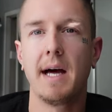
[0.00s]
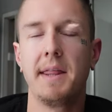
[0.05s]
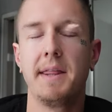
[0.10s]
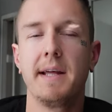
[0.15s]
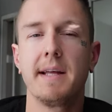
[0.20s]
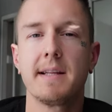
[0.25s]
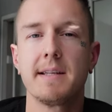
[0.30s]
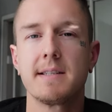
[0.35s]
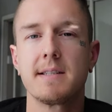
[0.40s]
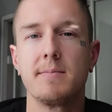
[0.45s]
I
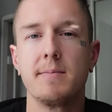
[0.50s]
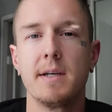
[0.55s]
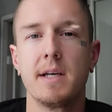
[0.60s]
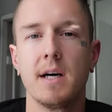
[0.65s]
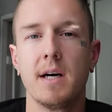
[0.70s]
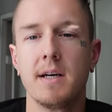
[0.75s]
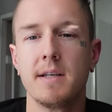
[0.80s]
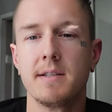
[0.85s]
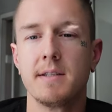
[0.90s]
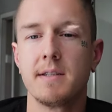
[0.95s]
think this is
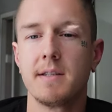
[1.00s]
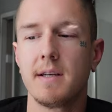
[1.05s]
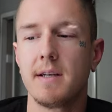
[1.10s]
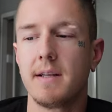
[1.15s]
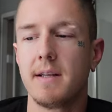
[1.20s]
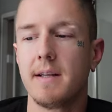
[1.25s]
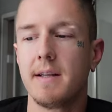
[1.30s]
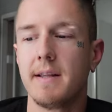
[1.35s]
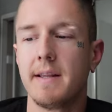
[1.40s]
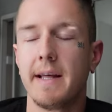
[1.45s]
because
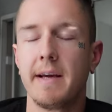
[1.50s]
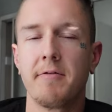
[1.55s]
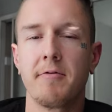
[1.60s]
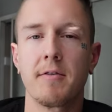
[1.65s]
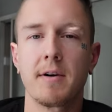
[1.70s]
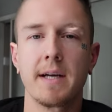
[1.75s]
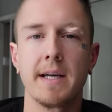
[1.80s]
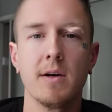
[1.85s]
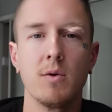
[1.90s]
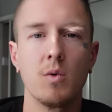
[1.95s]
they
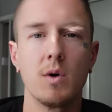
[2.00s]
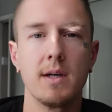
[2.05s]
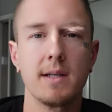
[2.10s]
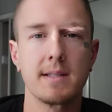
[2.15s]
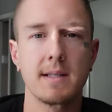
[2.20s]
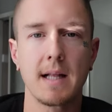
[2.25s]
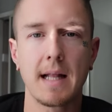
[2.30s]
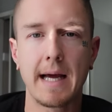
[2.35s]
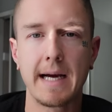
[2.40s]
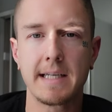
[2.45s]
forget what
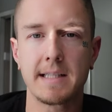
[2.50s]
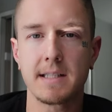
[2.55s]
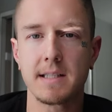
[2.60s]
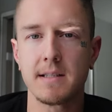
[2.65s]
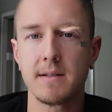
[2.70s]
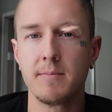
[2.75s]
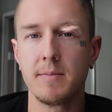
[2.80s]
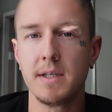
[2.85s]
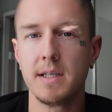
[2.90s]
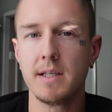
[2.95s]
it's like
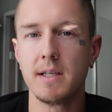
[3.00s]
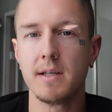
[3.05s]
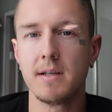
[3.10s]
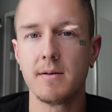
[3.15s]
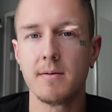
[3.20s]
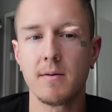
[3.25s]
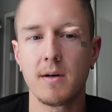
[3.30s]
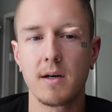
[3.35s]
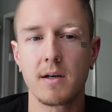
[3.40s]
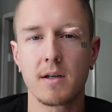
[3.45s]
to be
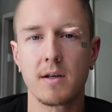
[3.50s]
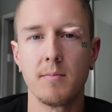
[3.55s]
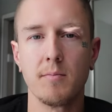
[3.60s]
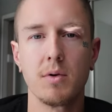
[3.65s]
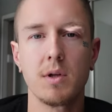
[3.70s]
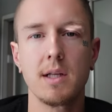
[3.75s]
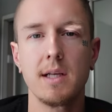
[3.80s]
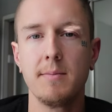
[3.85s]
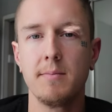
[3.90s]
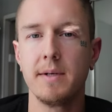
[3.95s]
a, a
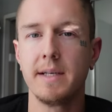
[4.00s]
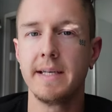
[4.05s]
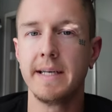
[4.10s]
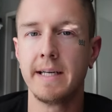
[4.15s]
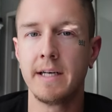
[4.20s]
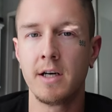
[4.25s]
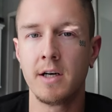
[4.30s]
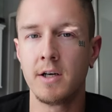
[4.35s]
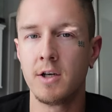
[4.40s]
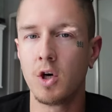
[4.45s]
complete
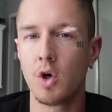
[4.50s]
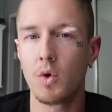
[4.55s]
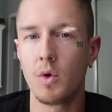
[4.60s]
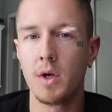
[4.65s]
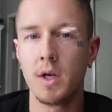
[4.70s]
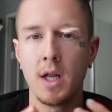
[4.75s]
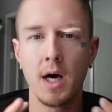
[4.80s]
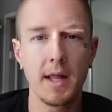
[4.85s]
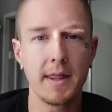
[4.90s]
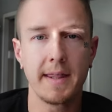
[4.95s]
beginner and know
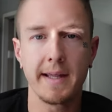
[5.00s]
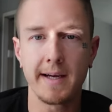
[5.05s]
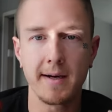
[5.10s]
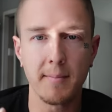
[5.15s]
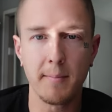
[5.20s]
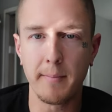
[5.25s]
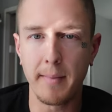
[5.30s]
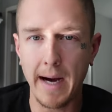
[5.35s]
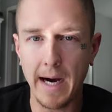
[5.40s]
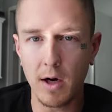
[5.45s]
nothing
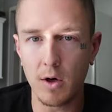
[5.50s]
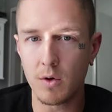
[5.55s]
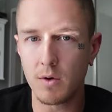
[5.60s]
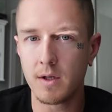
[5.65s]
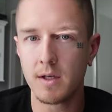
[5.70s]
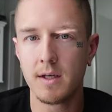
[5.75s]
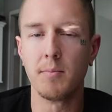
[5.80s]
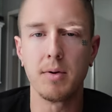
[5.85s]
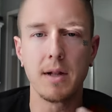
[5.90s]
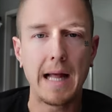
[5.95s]

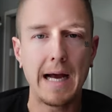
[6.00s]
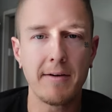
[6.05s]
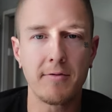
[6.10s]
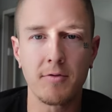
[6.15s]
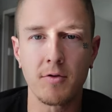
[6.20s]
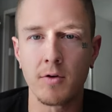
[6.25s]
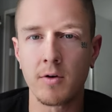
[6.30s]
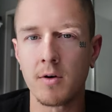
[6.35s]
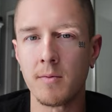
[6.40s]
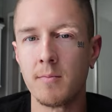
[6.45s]
about the
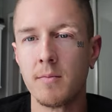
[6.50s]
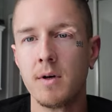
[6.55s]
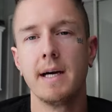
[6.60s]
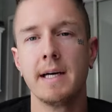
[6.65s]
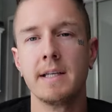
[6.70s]
platform.